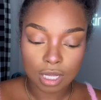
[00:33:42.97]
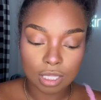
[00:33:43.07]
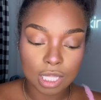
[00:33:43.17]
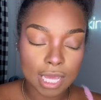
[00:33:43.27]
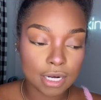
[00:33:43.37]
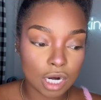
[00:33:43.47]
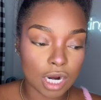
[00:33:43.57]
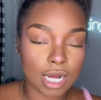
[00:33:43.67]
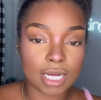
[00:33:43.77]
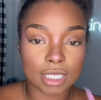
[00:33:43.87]
line our
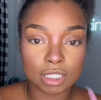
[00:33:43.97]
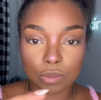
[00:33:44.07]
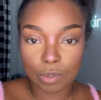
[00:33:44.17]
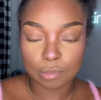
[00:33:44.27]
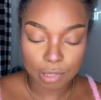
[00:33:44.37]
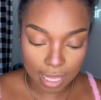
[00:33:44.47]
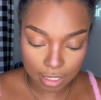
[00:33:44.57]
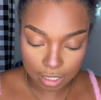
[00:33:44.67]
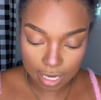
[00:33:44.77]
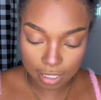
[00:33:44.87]
eyes with black
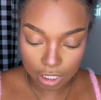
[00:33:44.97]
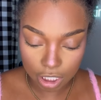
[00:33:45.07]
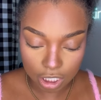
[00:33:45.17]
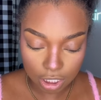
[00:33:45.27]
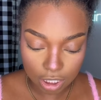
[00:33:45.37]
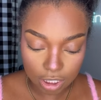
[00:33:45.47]
liner.